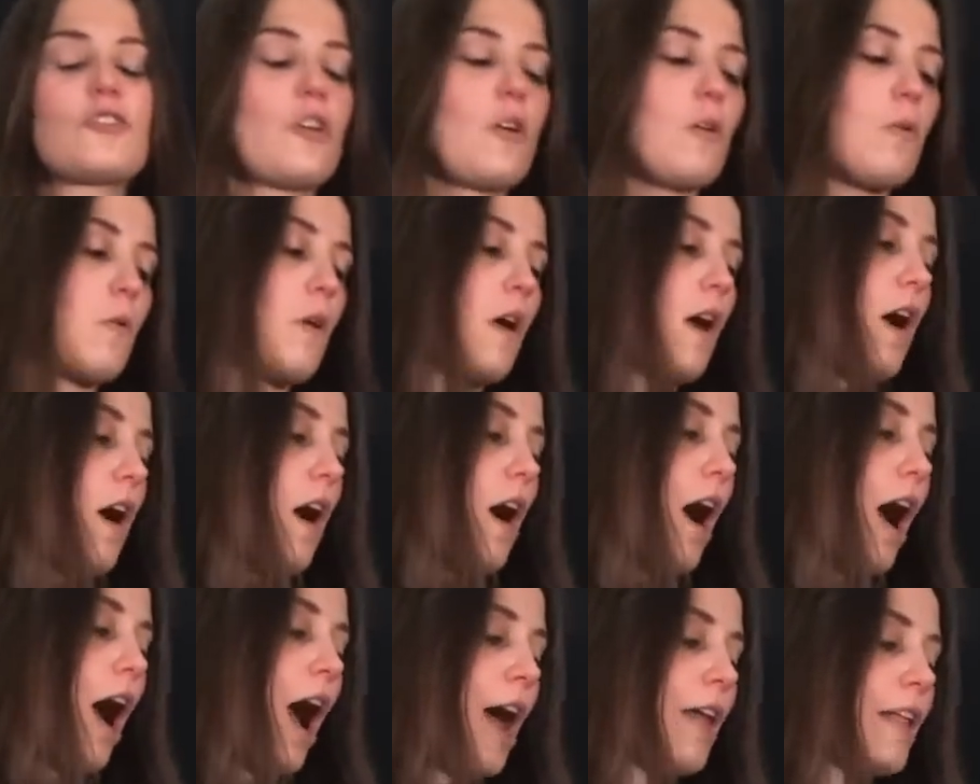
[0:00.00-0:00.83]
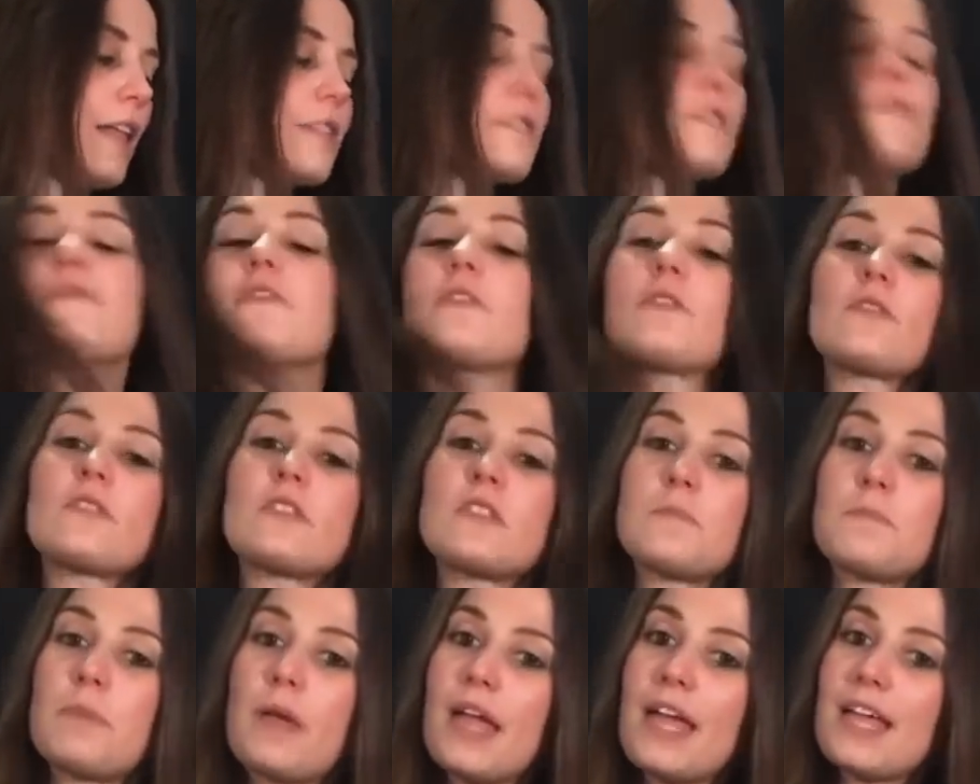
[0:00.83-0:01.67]
So I like to fill the
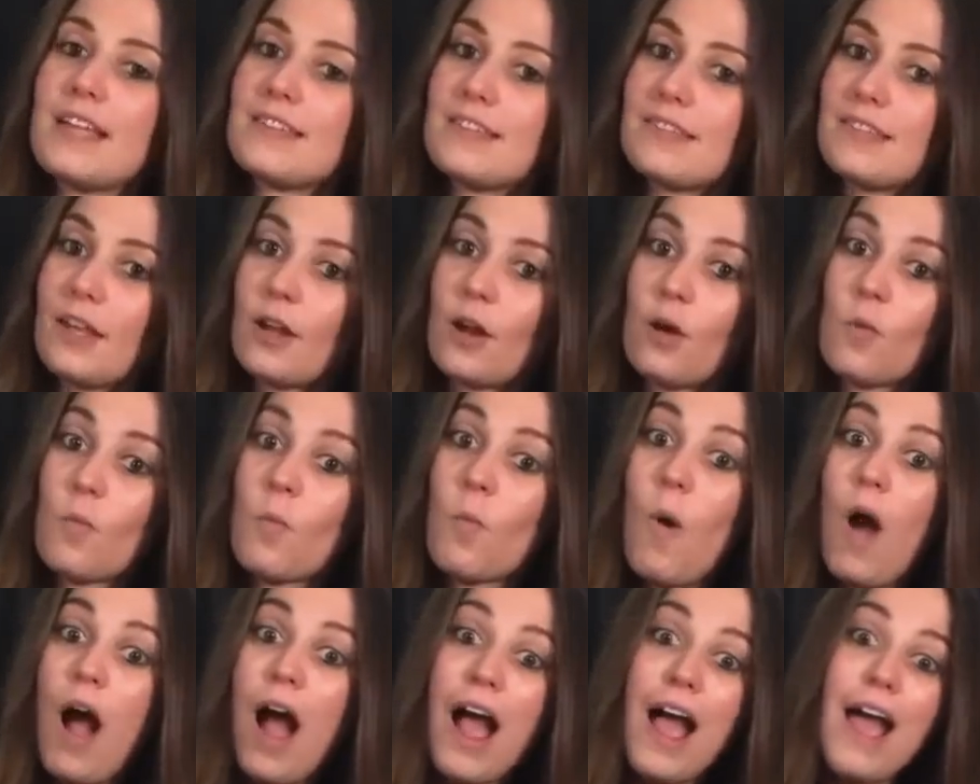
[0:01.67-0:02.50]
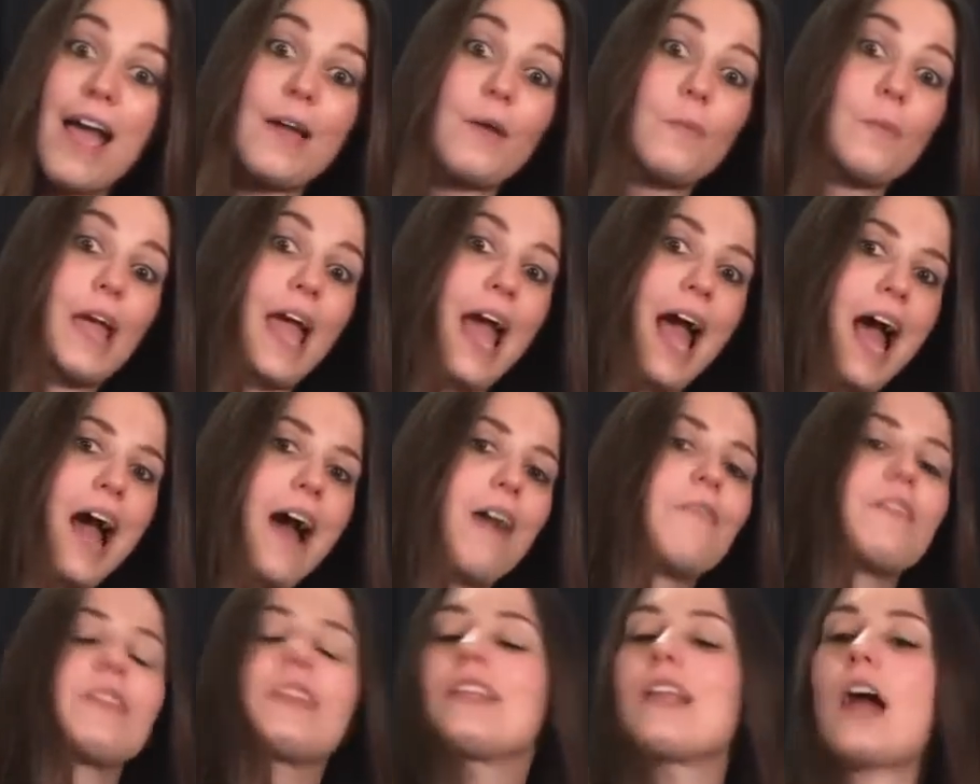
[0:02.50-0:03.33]
space there. Why? We
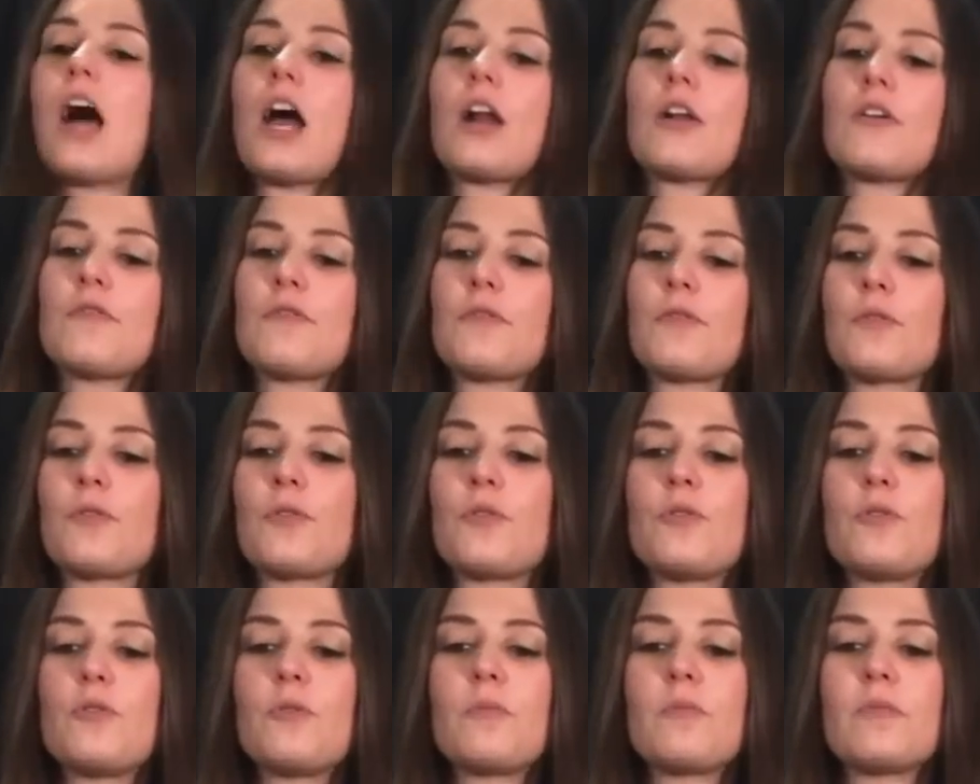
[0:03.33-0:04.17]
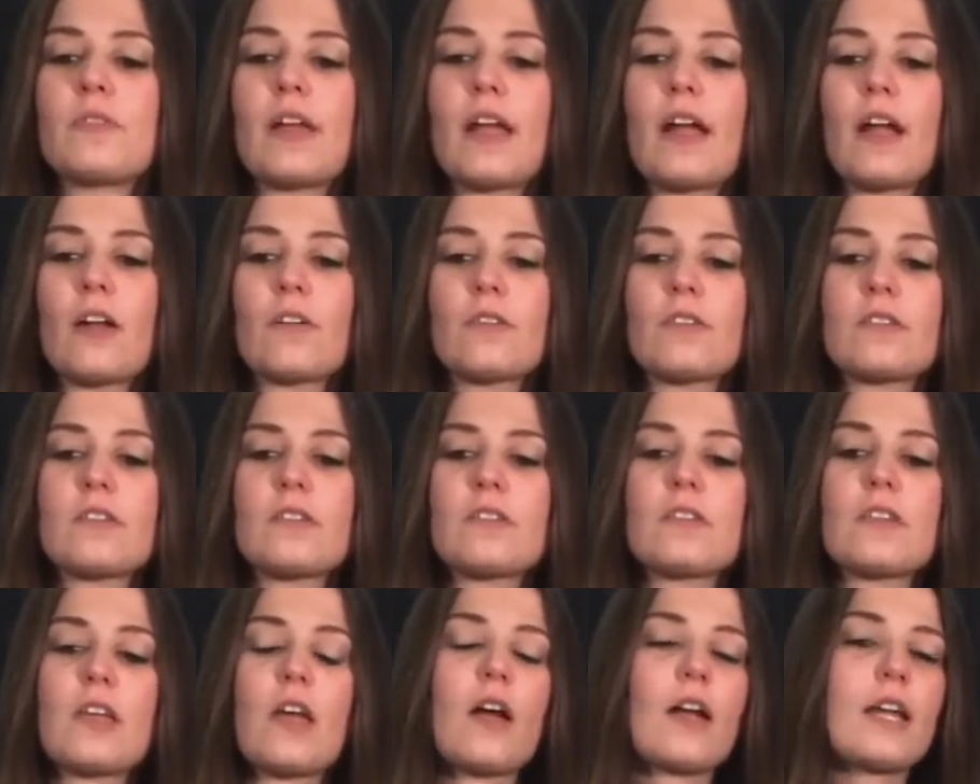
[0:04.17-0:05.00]
have a lot of room there.
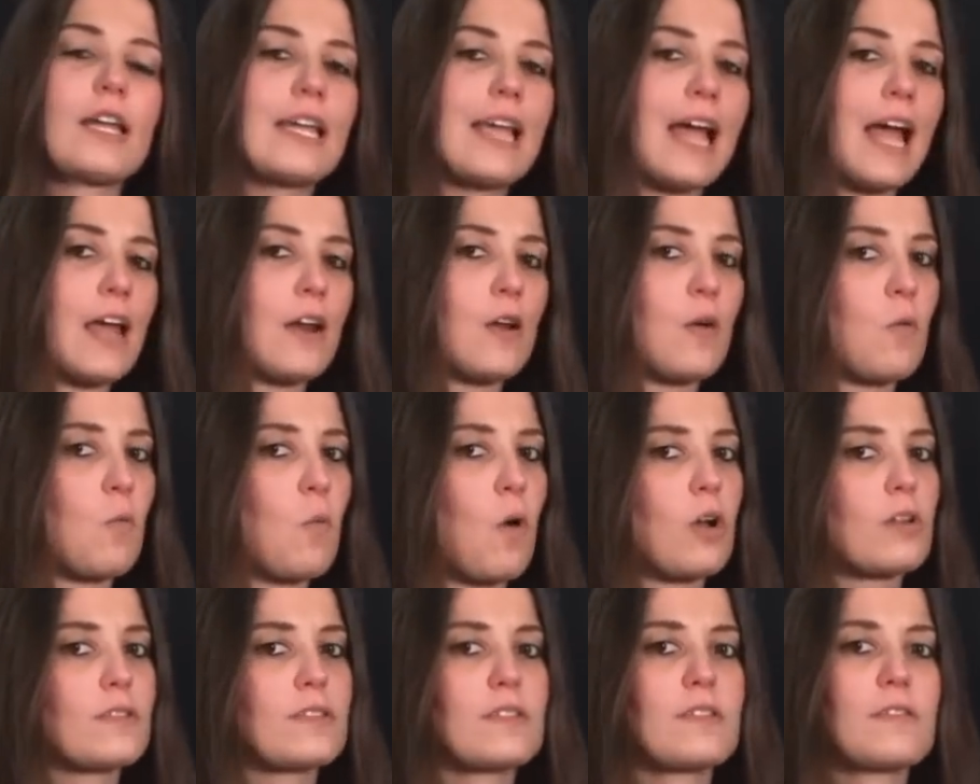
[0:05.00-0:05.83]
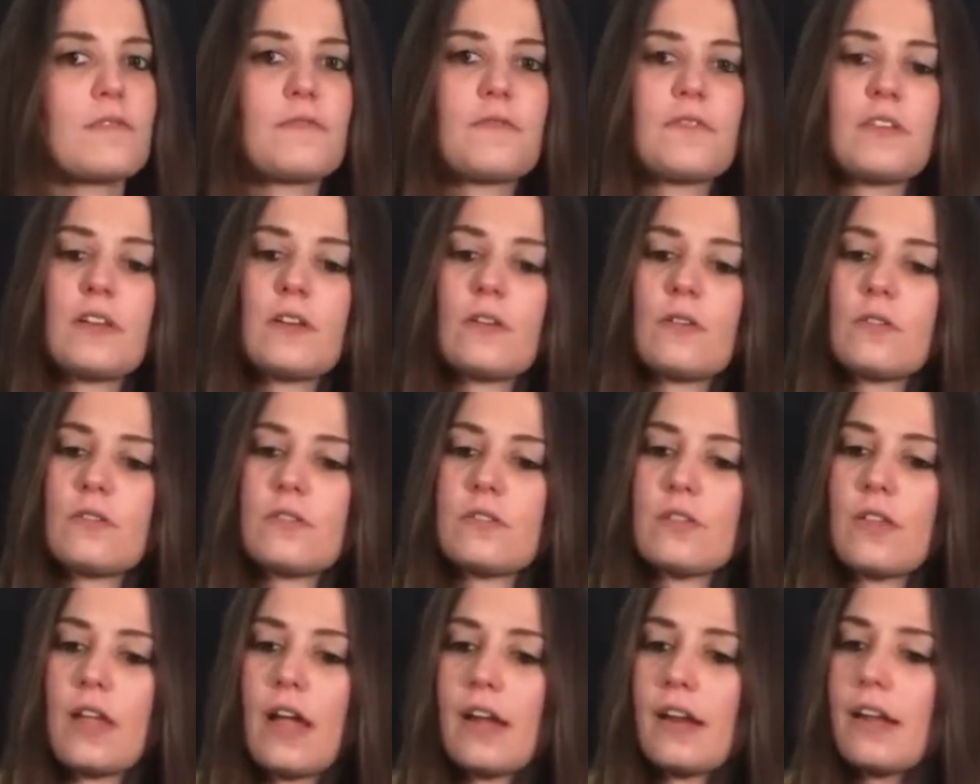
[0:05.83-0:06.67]
This is, again, a waltzy feel
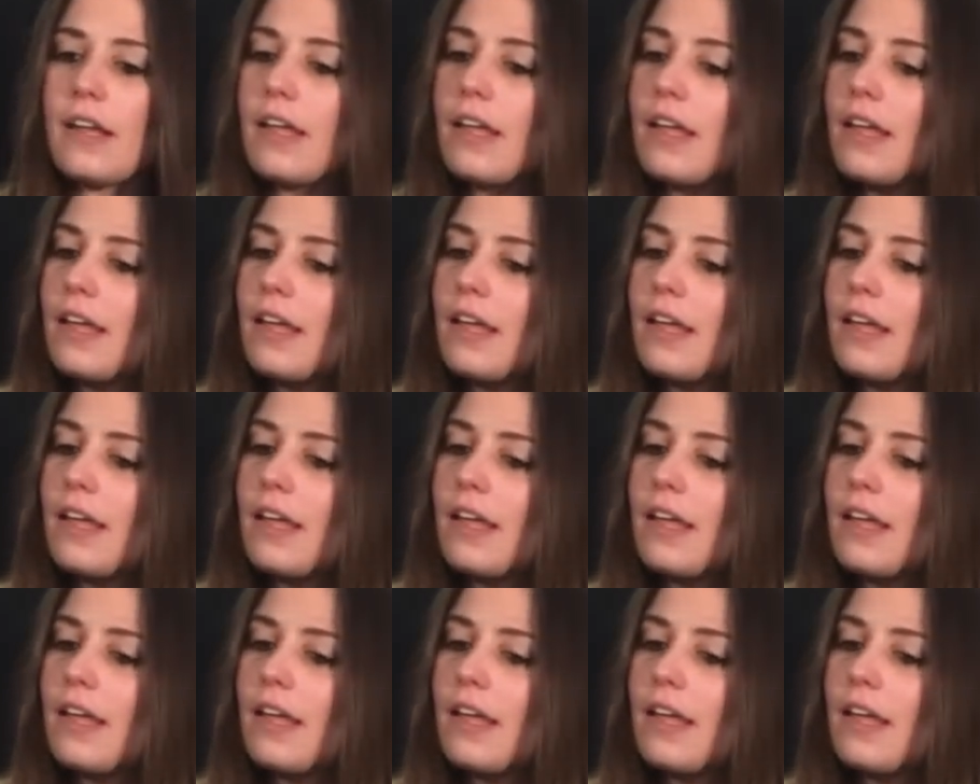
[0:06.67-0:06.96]
so that